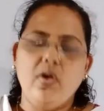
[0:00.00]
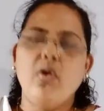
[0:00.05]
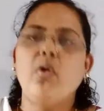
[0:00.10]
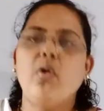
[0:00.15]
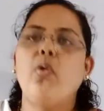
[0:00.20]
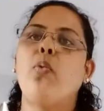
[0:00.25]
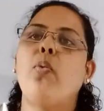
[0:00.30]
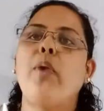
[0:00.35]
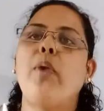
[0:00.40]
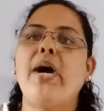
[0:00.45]

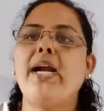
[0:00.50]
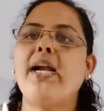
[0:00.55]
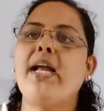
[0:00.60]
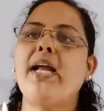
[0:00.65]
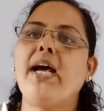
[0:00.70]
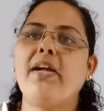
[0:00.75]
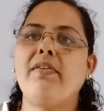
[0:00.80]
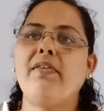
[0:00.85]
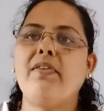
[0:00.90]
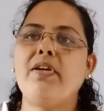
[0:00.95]
One
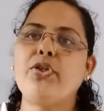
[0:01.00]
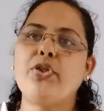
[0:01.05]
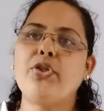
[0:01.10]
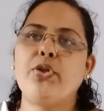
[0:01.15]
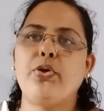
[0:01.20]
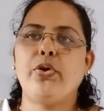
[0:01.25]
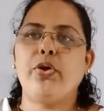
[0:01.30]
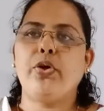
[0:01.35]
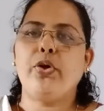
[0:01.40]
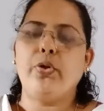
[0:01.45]
I will show
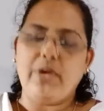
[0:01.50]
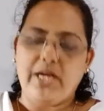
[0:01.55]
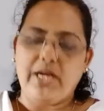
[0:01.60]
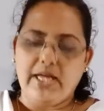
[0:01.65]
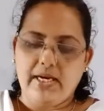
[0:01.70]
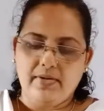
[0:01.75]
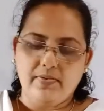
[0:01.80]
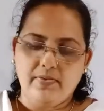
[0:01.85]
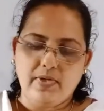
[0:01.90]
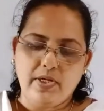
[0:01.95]
you, and
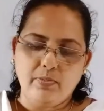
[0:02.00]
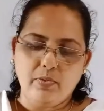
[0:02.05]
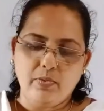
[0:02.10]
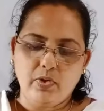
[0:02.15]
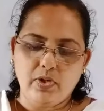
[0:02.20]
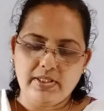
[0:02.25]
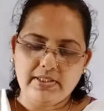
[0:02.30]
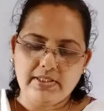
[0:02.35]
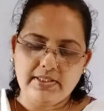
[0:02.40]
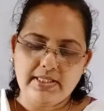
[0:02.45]
one more
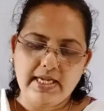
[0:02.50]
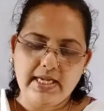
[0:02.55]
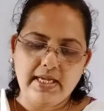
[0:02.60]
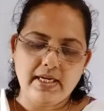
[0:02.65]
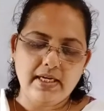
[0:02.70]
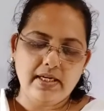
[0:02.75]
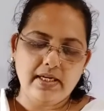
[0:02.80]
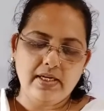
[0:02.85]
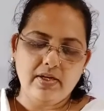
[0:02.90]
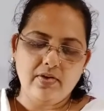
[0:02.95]
is there.